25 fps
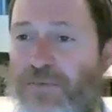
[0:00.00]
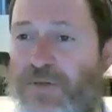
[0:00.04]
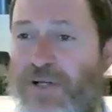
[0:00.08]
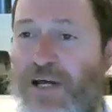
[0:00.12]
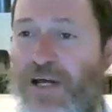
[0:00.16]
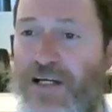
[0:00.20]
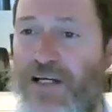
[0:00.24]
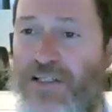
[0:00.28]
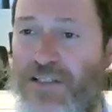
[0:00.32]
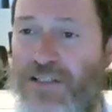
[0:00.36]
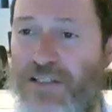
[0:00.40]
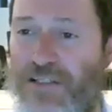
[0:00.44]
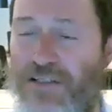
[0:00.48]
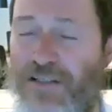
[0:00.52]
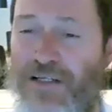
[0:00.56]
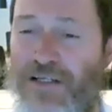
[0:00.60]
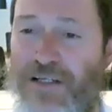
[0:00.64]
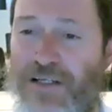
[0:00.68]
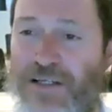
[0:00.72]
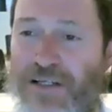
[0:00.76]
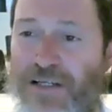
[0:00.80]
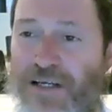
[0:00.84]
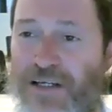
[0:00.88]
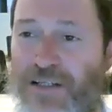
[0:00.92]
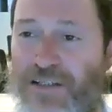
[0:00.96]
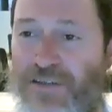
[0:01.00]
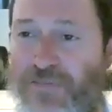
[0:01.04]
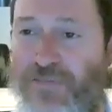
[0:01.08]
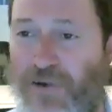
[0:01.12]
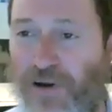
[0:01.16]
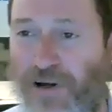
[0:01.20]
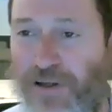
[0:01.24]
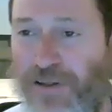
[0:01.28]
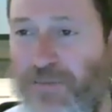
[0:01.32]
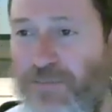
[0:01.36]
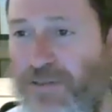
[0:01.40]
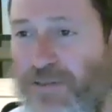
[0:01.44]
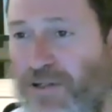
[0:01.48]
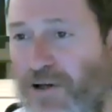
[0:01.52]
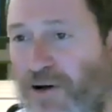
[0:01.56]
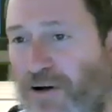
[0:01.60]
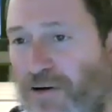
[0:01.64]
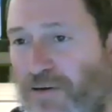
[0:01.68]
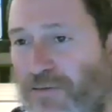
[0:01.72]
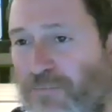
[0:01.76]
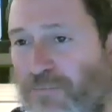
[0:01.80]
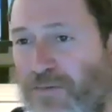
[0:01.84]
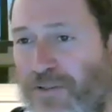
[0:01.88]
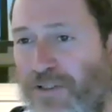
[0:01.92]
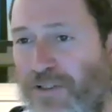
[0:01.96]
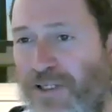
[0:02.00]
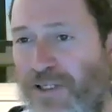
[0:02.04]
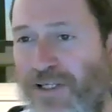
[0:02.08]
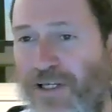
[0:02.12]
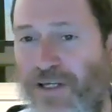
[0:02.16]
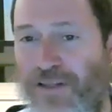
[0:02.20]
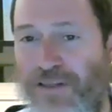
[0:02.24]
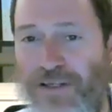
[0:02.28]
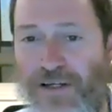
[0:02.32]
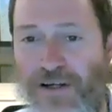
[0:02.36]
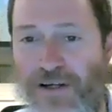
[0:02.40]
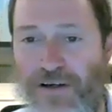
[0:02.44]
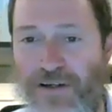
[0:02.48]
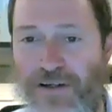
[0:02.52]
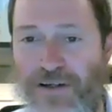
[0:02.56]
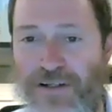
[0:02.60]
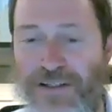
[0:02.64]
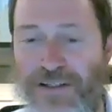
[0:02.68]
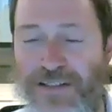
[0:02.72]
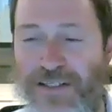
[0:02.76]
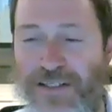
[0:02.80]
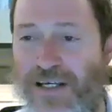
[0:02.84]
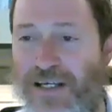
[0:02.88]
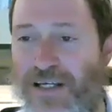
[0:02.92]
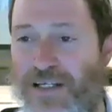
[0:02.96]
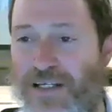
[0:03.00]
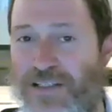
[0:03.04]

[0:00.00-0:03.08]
Menashe, and his father was a horrible king, I think, Achaz.